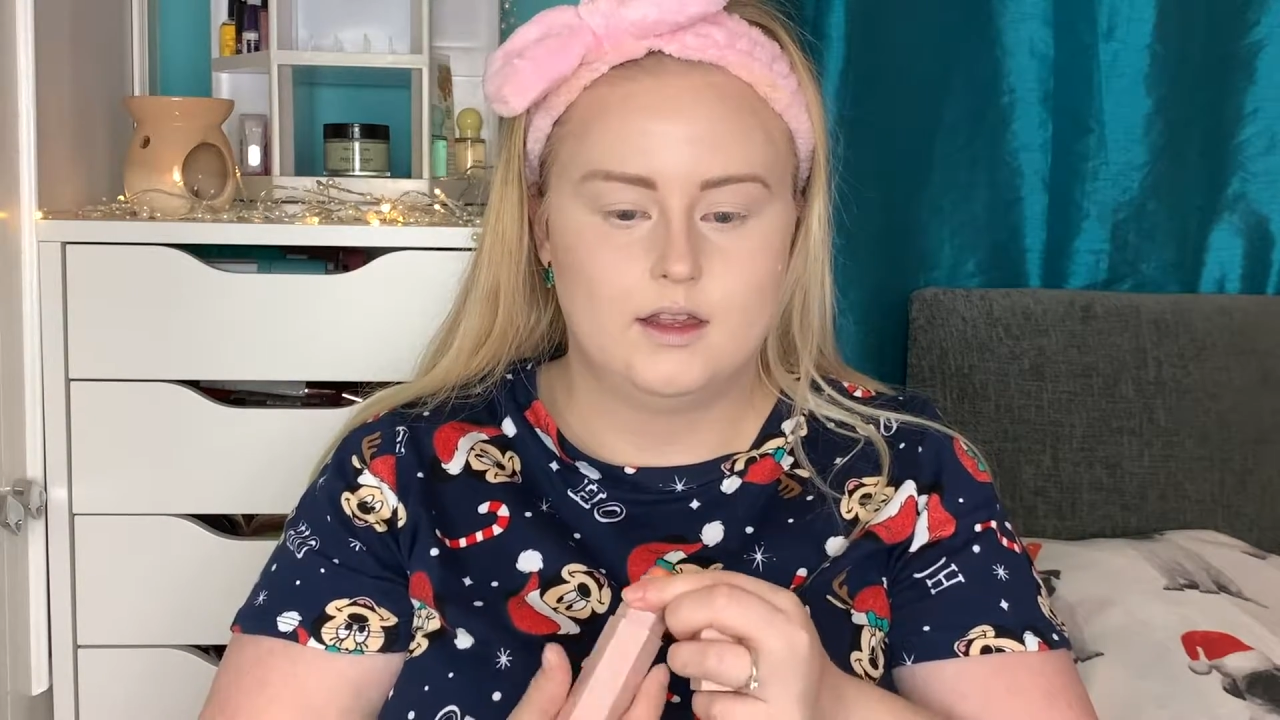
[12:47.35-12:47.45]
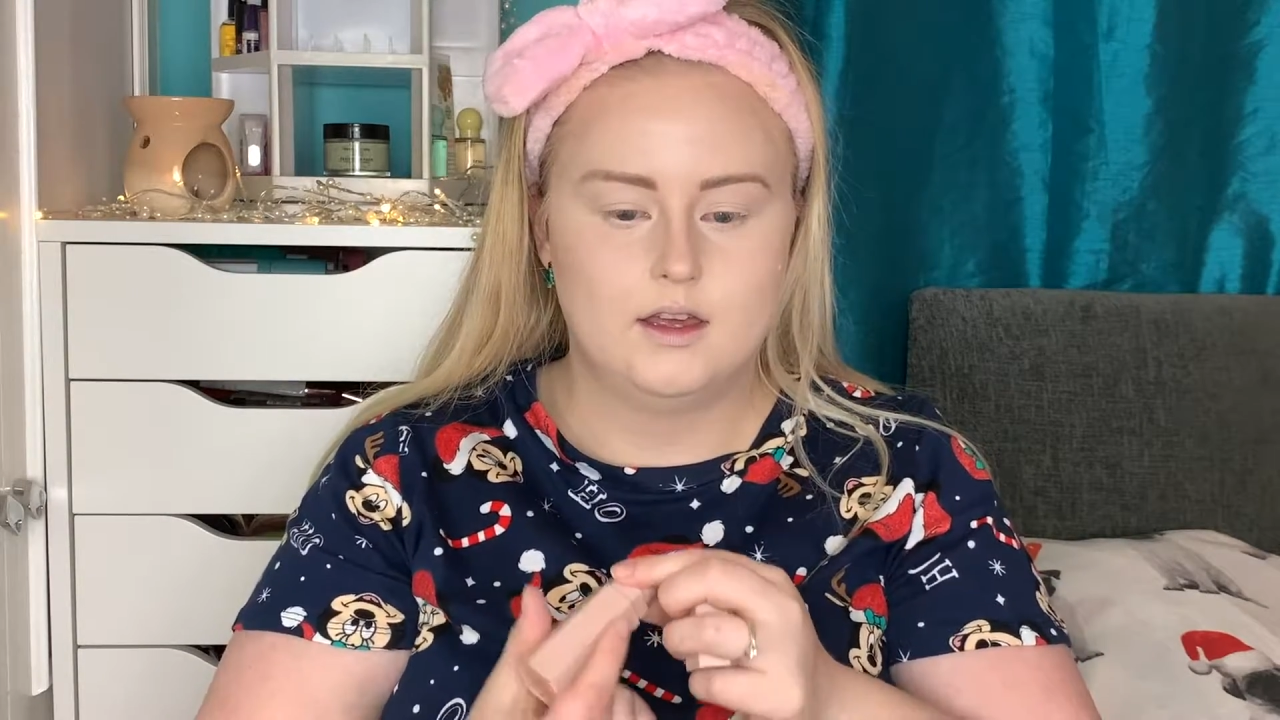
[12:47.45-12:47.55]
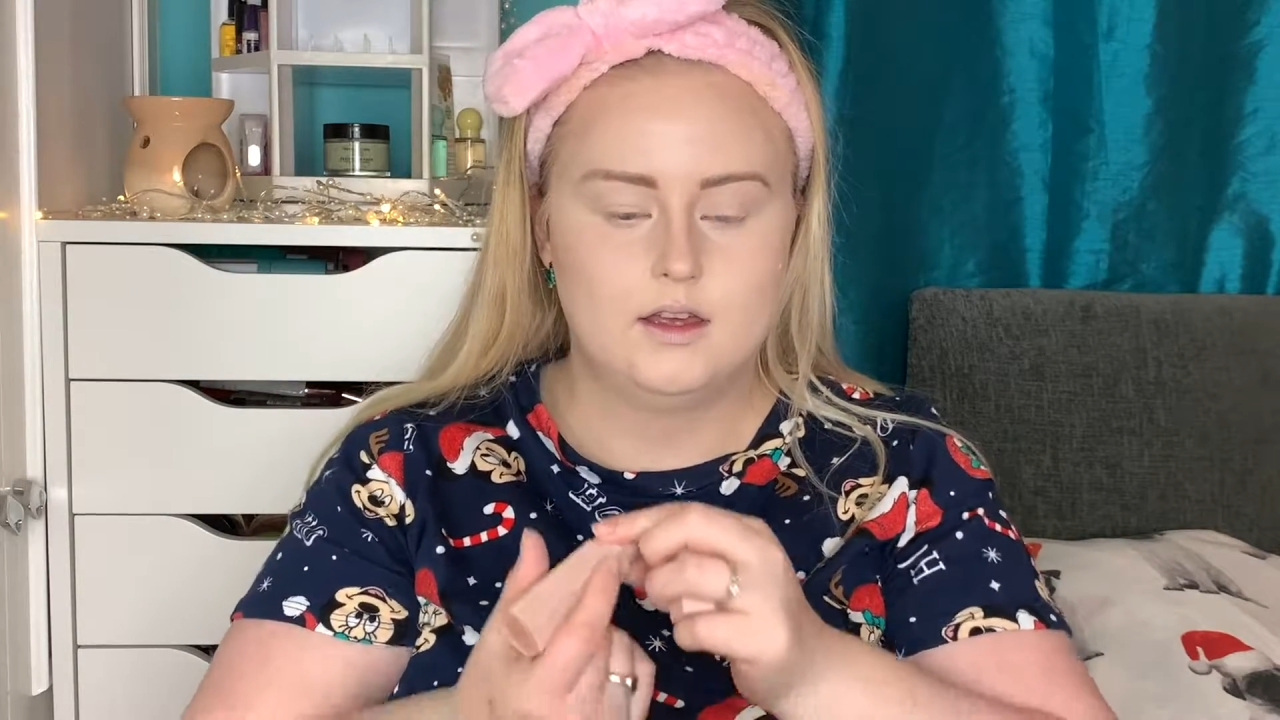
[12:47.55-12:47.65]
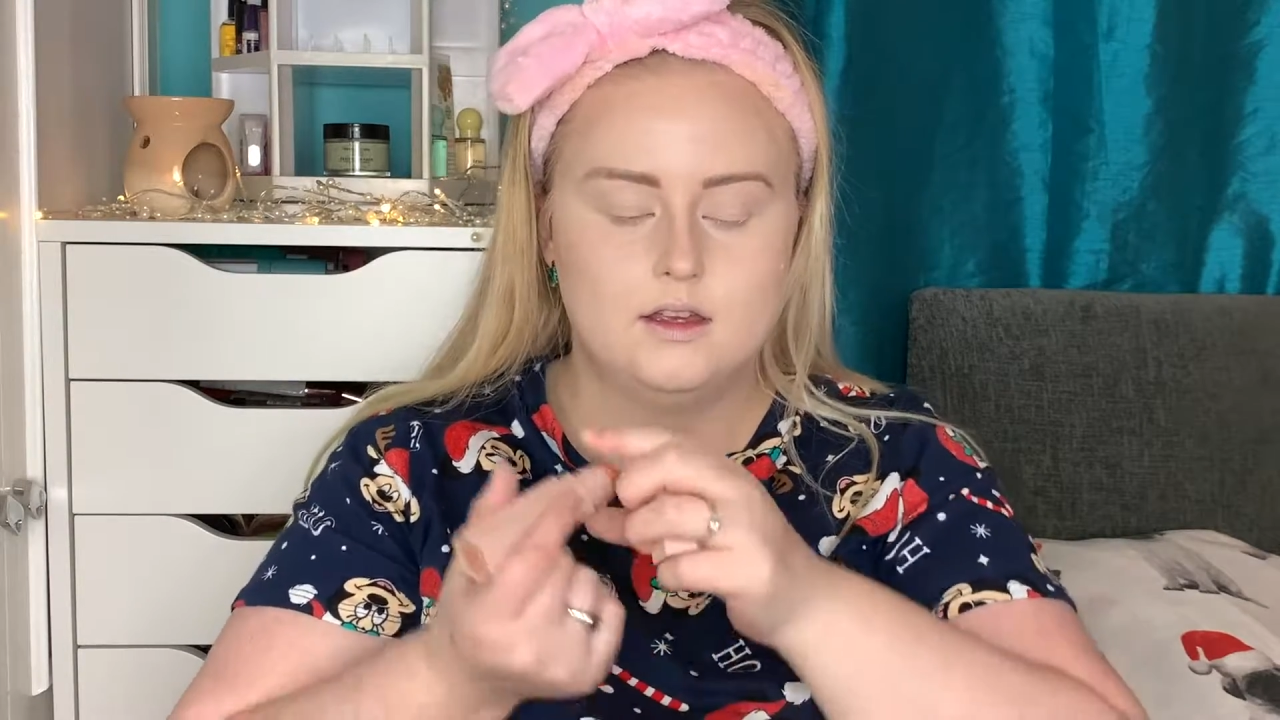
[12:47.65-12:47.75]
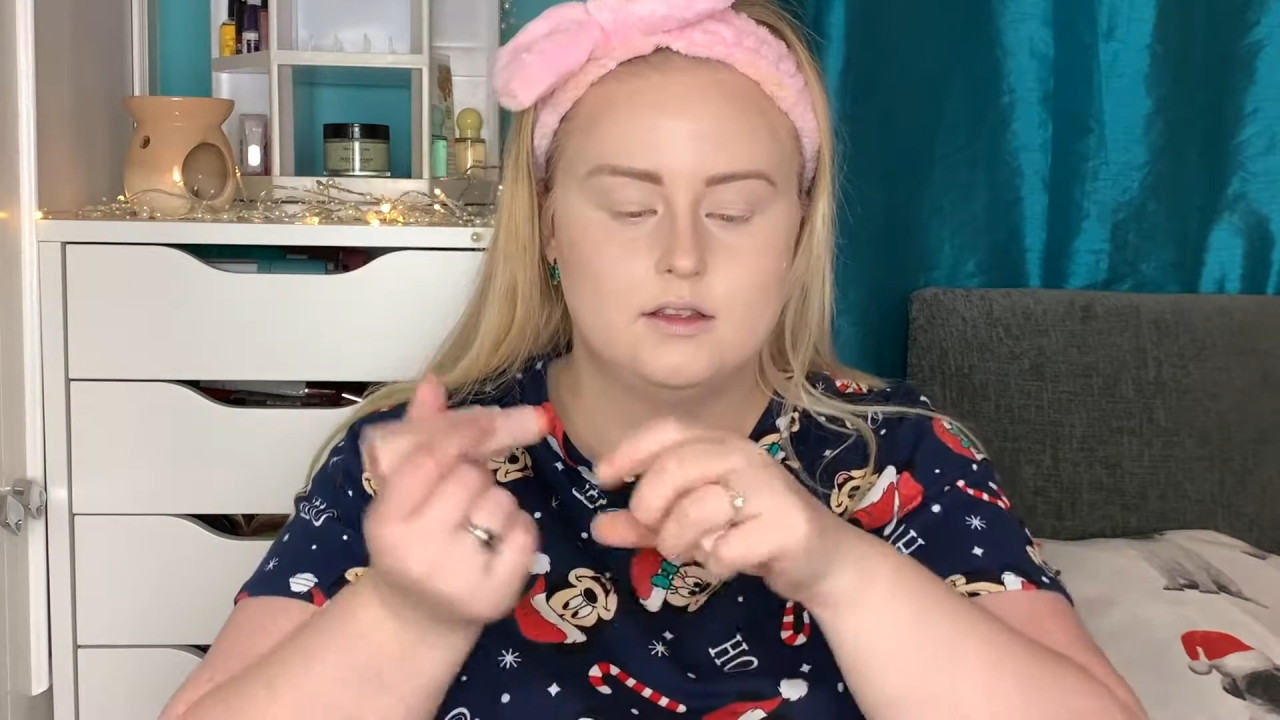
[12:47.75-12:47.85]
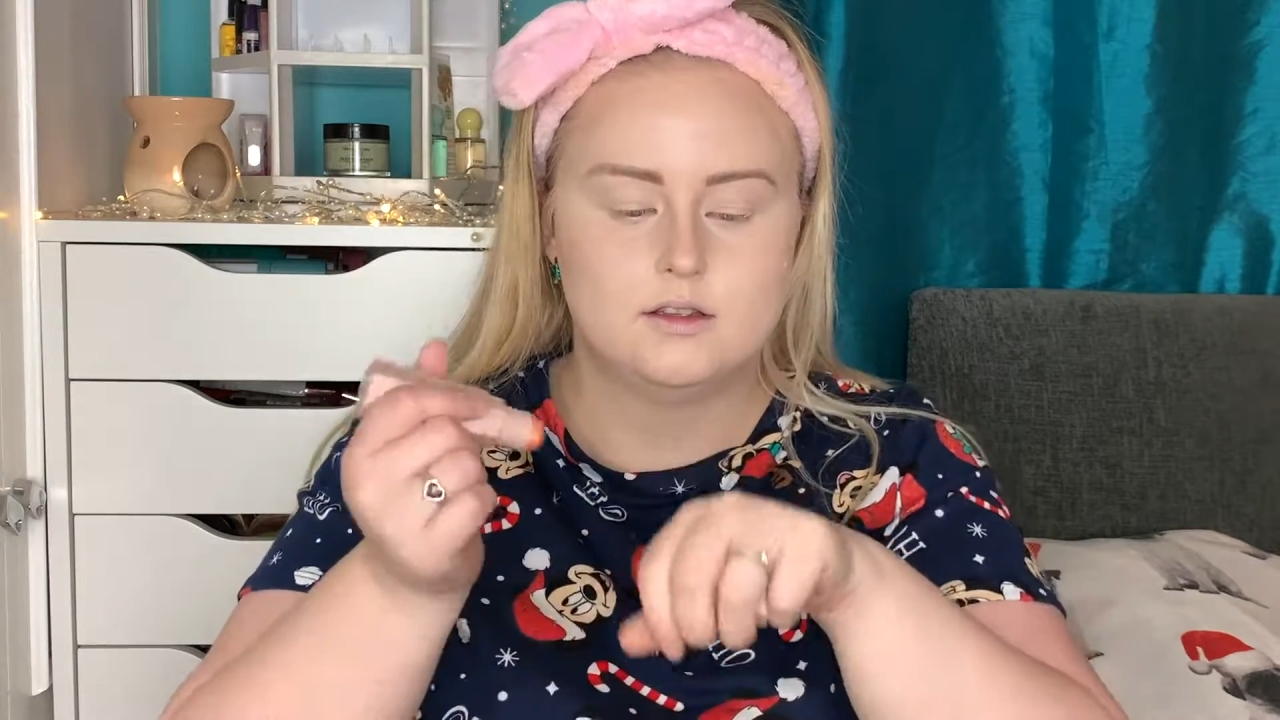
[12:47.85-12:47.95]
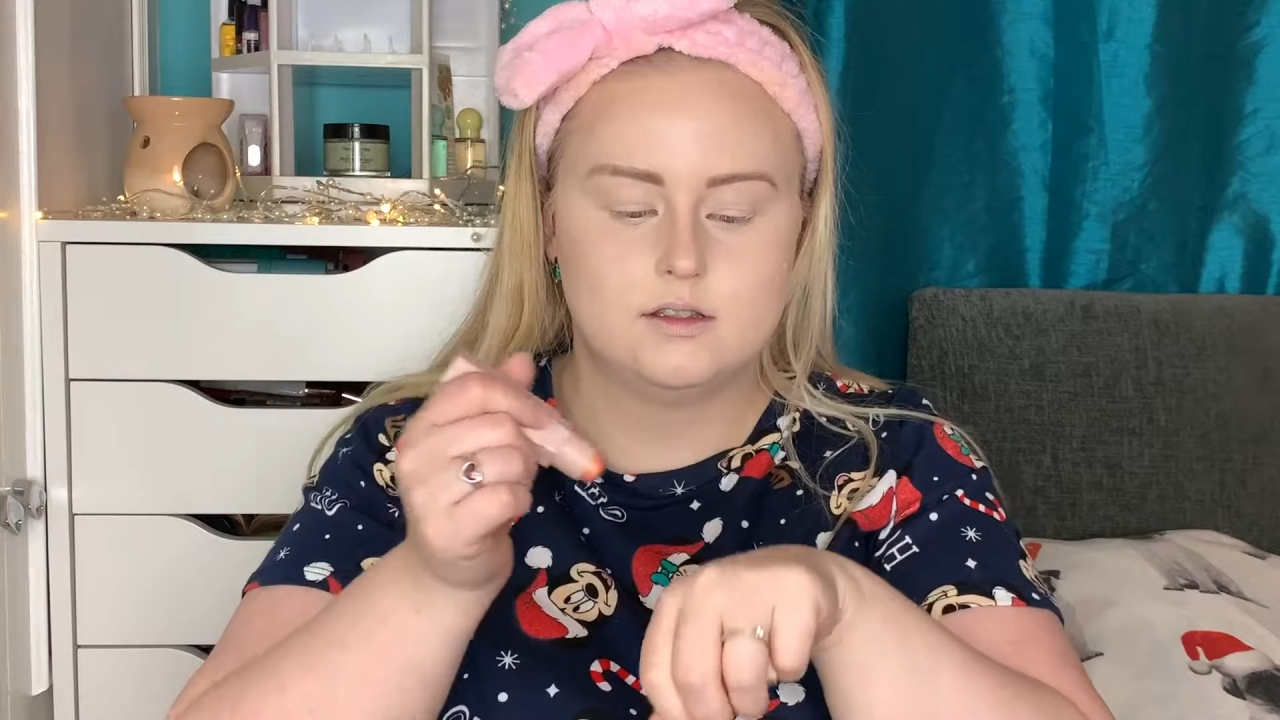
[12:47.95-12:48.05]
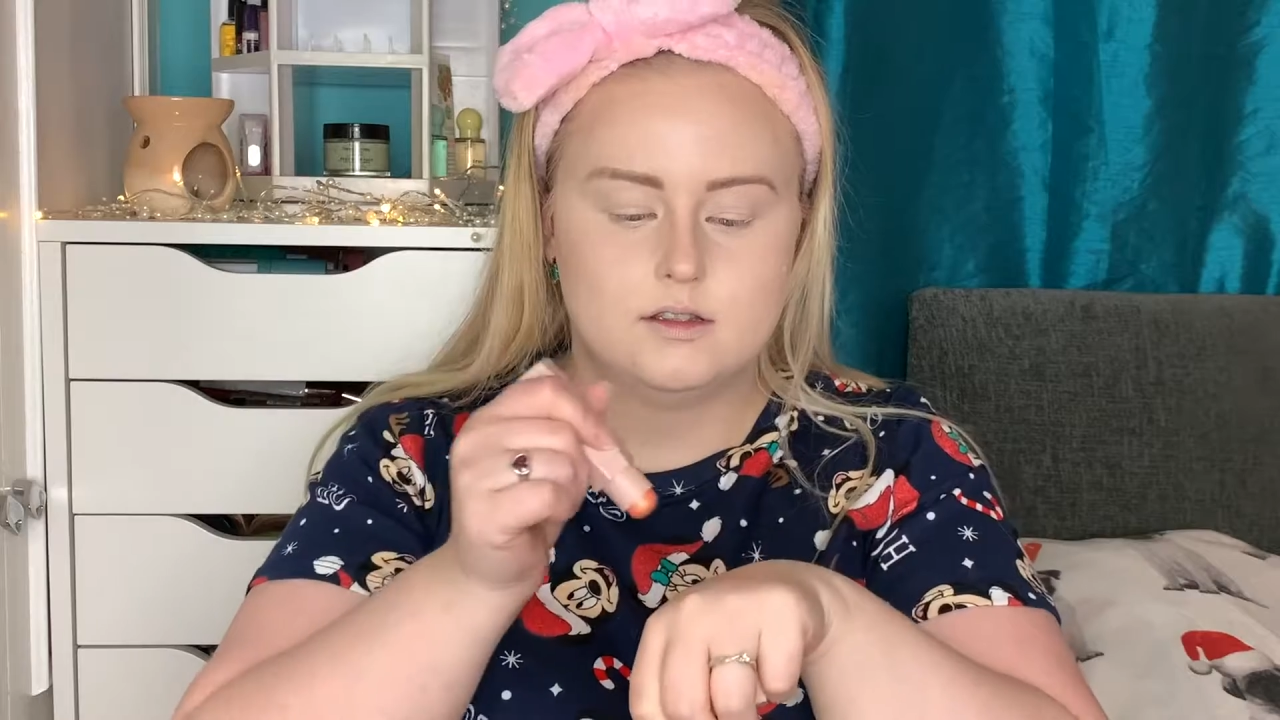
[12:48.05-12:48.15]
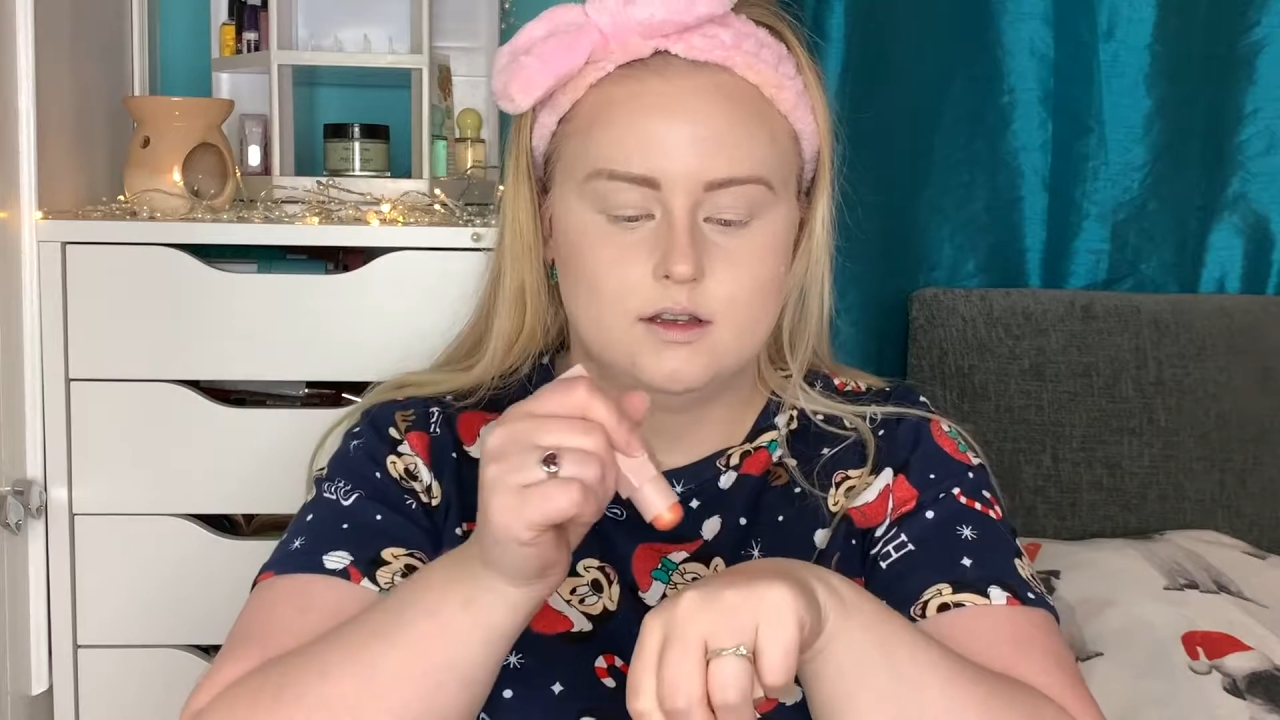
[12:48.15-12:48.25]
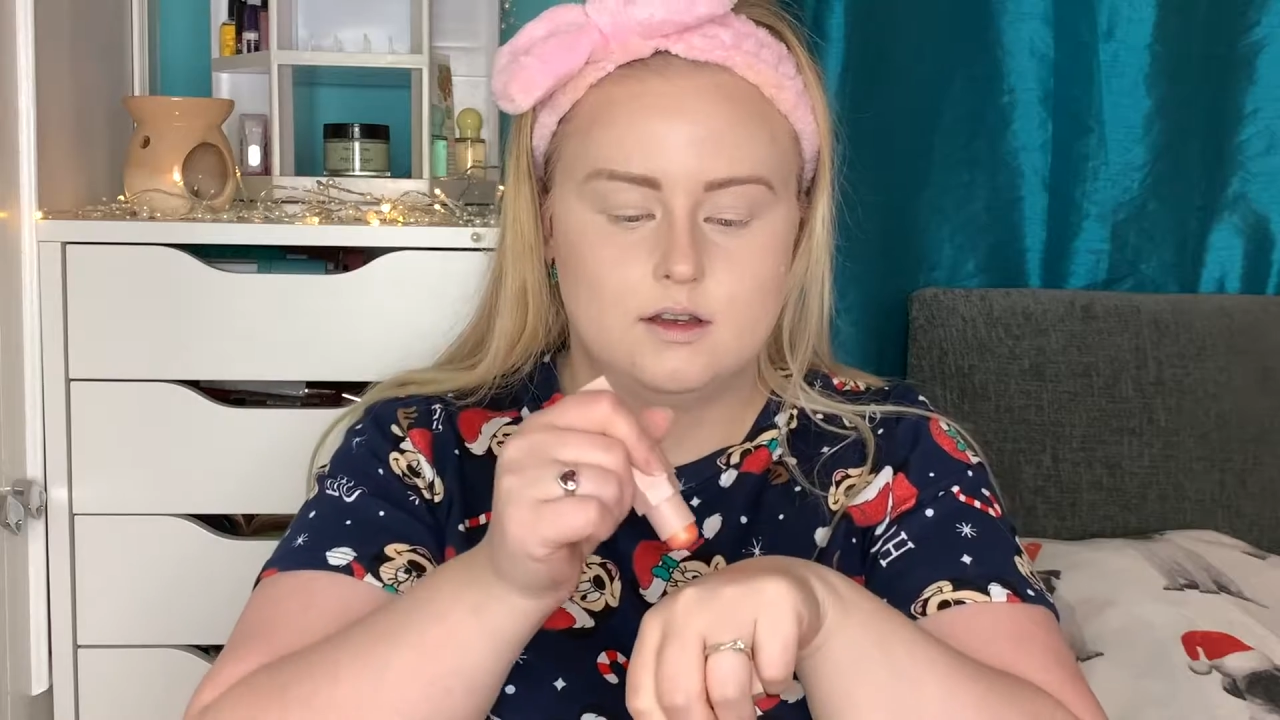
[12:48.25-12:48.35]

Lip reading: this.